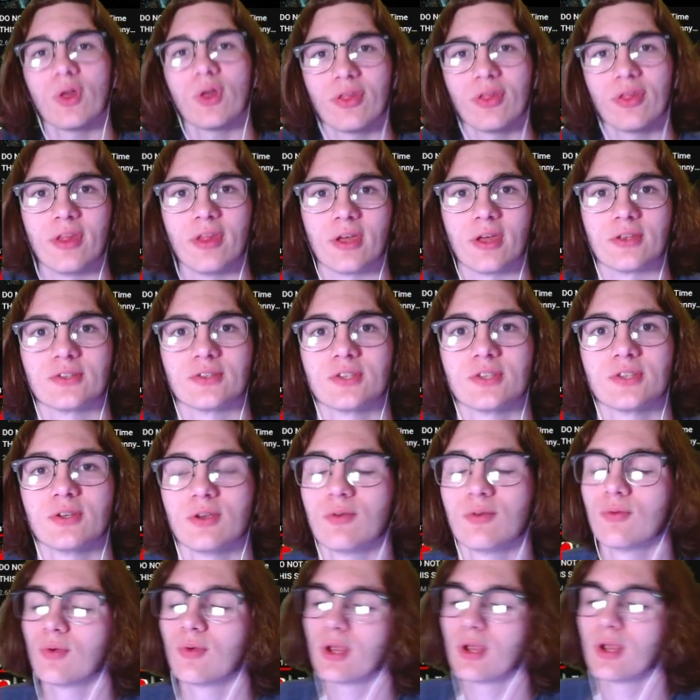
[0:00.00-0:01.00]
this,
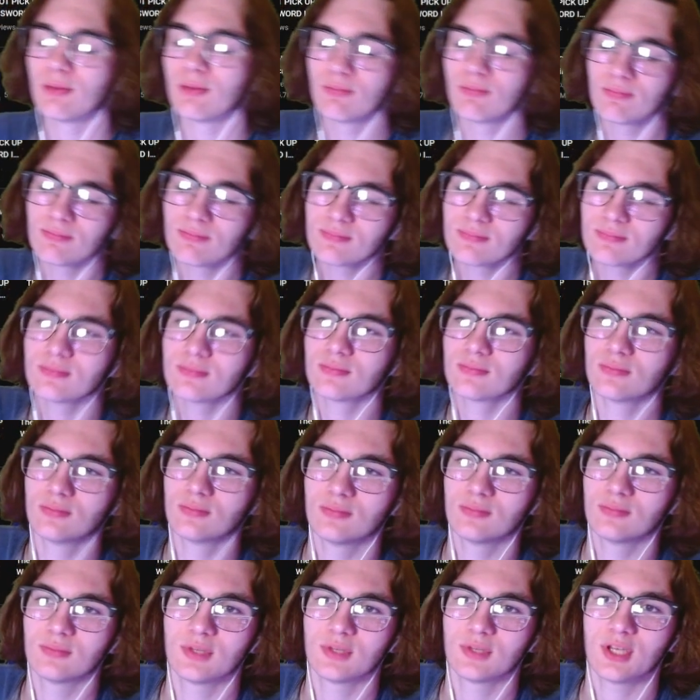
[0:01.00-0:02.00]
we
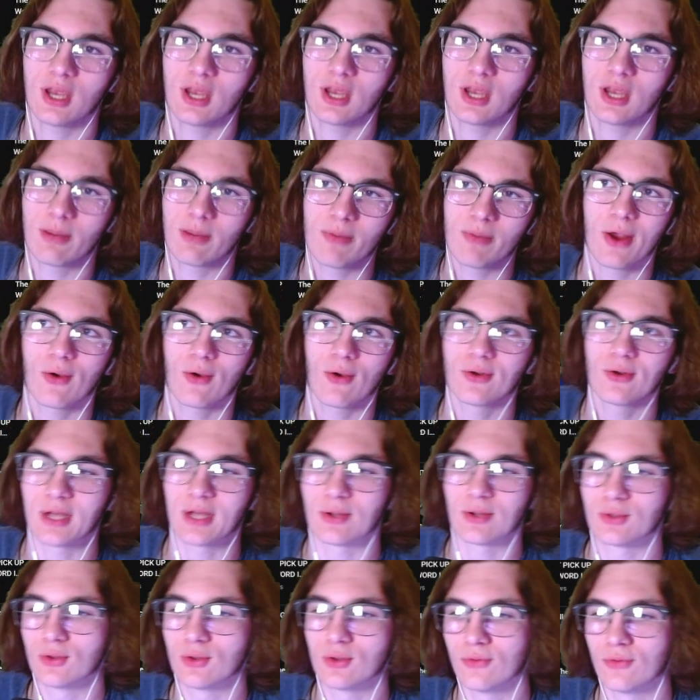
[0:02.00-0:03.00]
can narrow it down
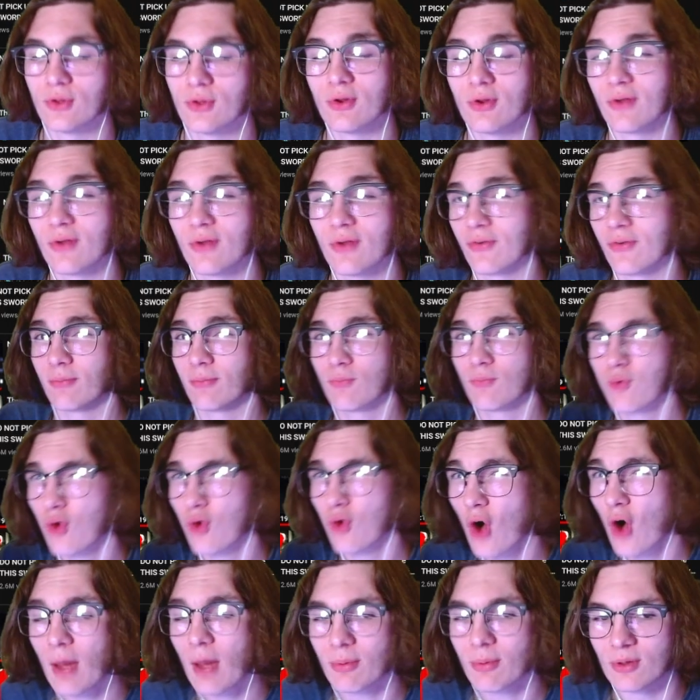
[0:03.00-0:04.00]
to a few different
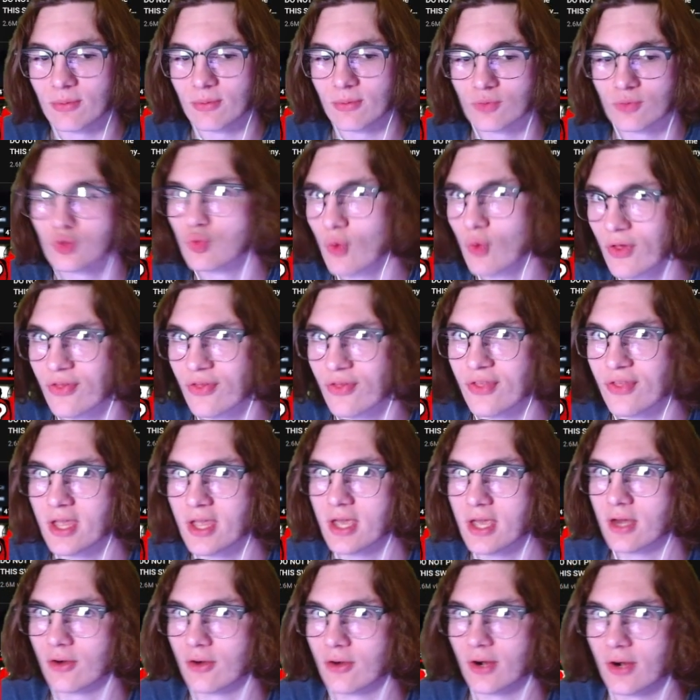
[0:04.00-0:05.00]
problems with the
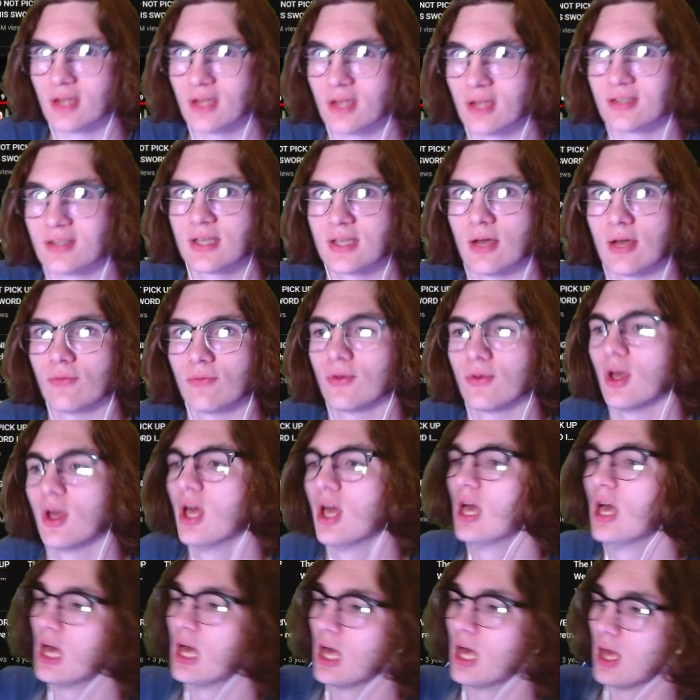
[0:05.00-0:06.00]
internet itself.
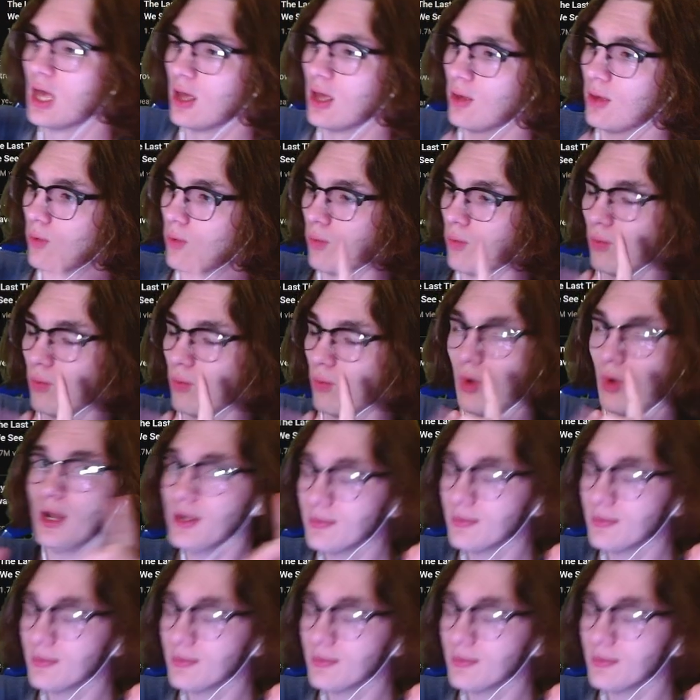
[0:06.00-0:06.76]
One,